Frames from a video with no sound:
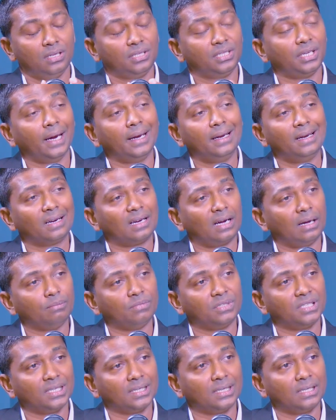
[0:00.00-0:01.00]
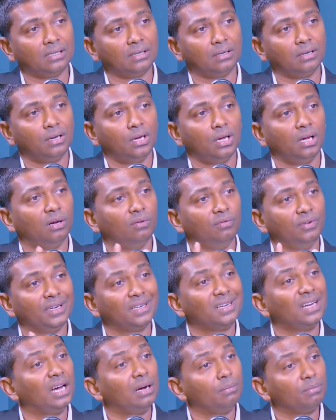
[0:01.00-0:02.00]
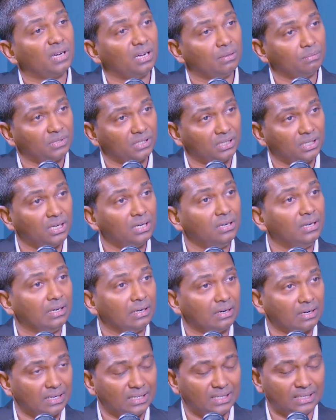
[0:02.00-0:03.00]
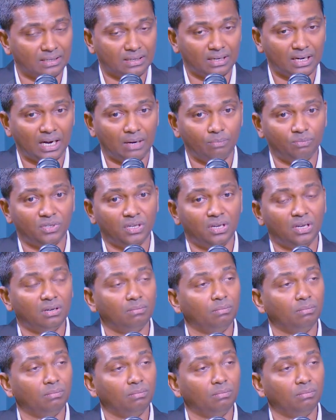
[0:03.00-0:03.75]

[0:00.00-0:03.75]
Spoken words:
China comes second. Vietnam comes third in recent times.